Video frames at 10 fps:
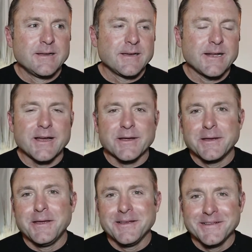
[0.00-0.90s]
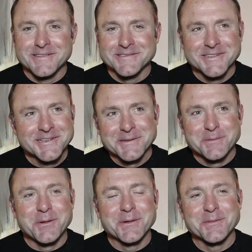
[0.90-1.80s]

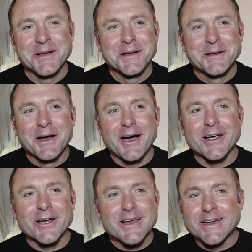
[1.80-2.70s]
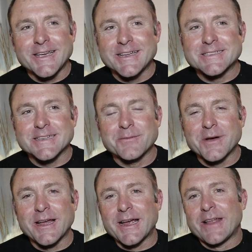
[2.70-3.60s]
I got young kids,
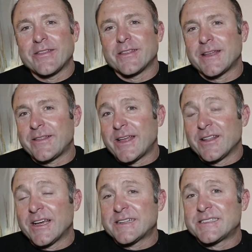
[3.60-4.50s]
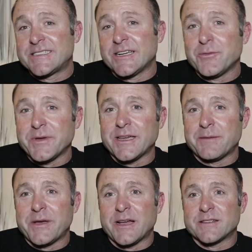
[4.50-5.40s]
and they like to tell me
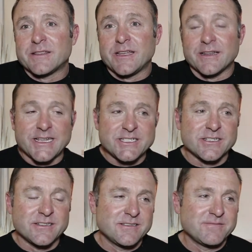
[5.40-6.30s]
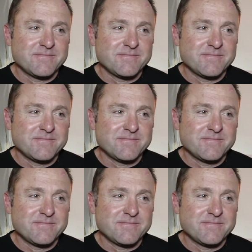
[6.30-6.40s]
about the alleged